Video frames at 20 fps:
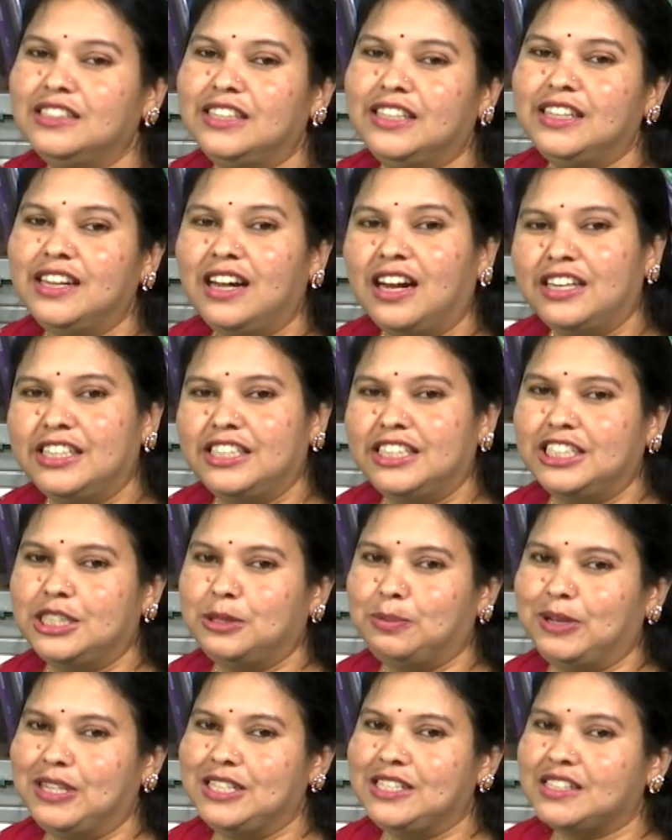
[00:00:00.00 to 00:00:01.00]
in 100th
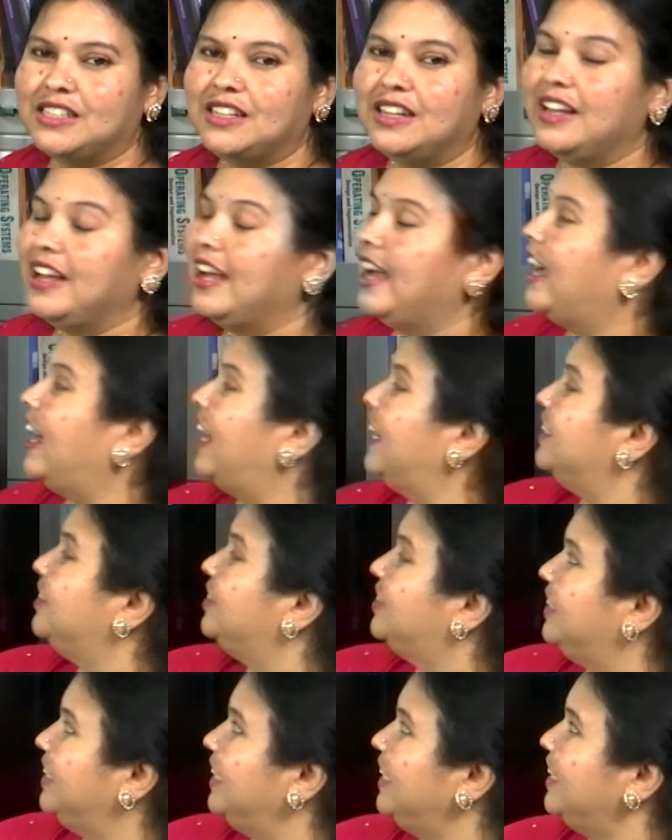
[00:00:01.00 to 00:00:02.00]
place, and
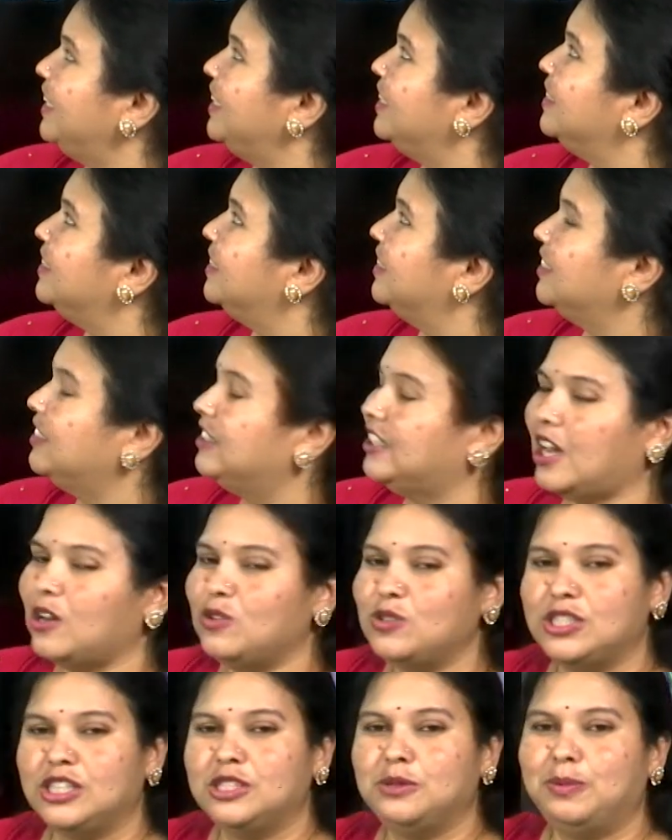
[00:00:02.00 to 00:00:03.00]
3 in the
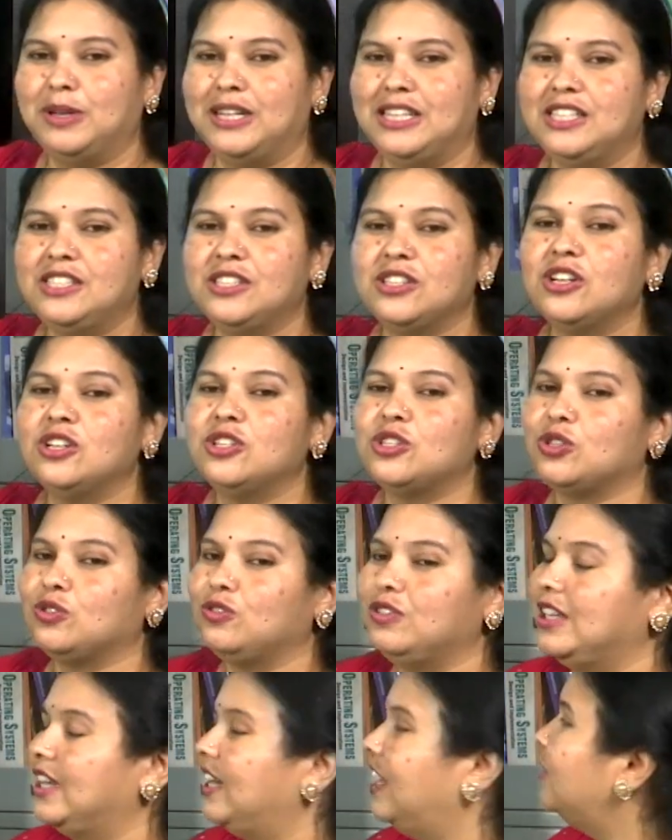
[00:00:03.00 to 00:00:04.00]
1000th place. So, we
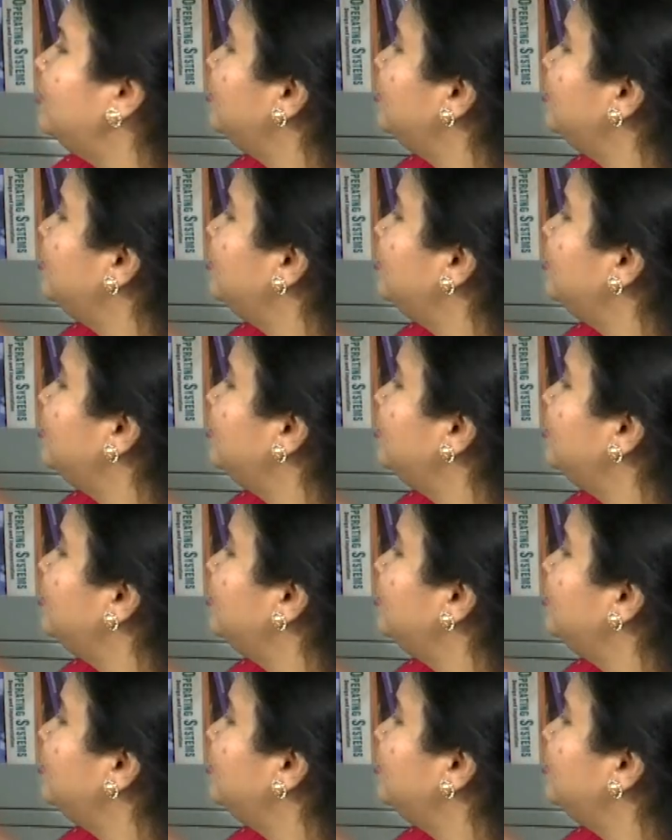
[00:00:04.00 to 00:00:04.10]
have